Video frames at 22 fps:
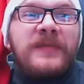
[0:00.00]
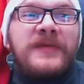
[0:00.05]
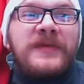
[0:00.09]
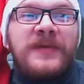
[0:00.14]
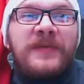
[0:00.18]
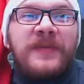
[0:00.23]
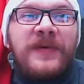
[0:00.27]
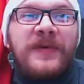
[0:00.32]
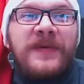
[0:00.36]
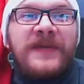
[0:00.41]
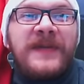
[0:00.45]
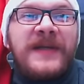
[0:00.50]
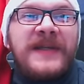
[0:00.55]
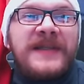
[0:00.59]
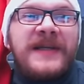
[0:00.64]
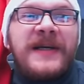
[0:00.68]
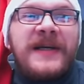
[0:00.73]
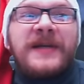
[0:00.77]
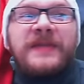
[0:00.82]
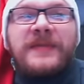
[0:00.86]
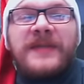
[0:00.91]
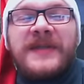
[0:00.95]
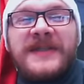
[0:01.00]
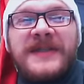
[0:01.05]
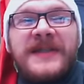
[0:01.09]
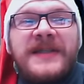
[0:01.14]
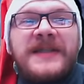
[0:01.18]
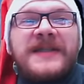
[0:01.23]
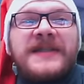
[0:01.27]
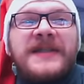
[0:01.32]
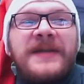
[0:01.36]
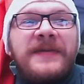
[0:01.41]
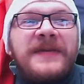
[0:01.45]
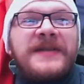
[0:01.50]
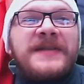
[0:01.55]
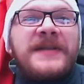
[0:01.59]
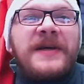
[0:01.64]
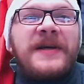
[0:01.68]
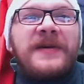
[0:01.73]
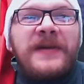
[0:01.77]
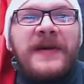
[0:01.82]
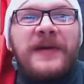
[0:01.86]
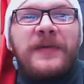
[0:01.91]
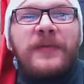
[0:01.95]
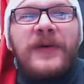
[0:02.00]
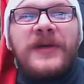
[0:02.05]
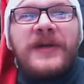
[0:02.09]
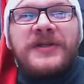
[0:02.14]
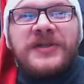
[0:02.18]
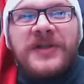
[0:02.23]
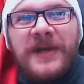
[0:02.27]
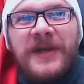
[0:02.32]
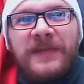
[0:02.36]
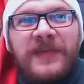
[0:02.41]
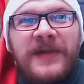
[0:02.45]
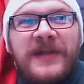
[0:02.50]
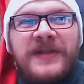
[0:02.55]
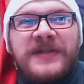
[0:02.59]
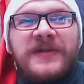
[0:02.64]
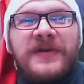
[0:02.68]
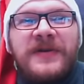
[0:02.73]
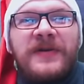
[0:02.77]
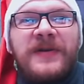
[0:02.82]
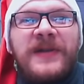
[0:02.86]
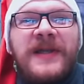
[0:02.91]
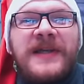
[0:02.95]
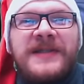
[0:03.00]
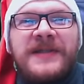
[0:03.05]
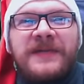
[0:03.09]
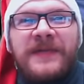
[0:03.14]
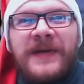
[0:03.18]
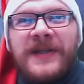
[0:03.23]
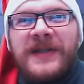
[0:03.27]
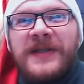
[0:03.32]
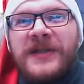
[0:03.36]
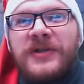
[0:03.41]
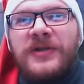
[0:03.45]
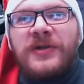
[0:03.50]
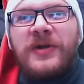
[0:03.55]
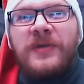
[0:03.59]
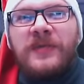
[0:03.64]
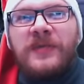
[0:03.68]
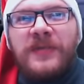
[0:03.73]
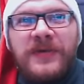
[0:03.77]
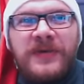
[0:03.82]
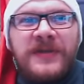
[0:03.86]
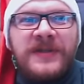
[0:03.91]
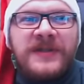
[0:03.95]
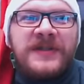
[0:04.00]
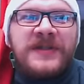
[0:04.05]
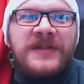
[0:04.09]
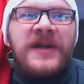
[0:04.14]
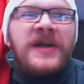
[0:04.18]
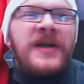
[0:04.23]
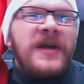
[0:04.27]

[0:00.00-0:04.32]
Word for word: So both of these are Mystic 7-star rank 1 champions, no class advantage, no boosts,